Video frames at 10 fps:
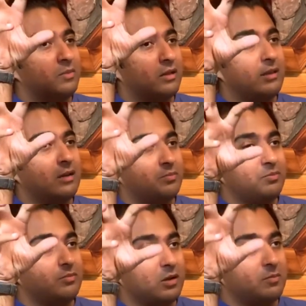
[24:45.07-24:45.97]
about
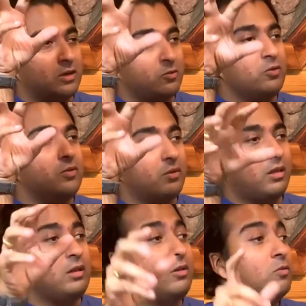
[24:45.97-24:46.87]
that, about who you
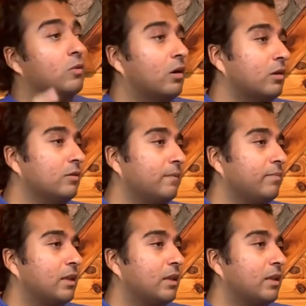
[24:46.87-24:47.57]
think you are,